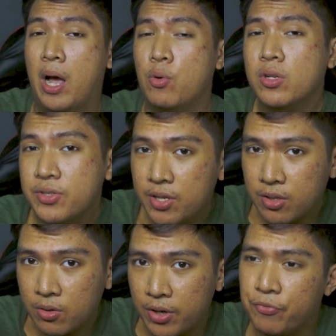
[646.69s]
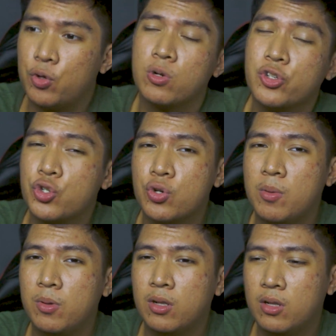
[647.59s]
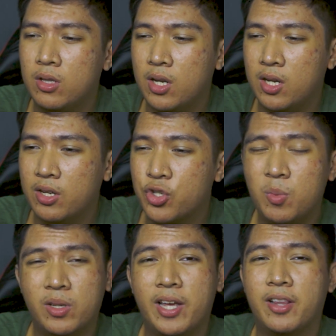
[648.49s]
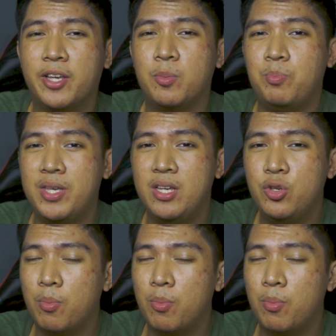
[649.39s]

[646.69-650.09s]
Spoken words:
I will say though, if you're a treble head like me,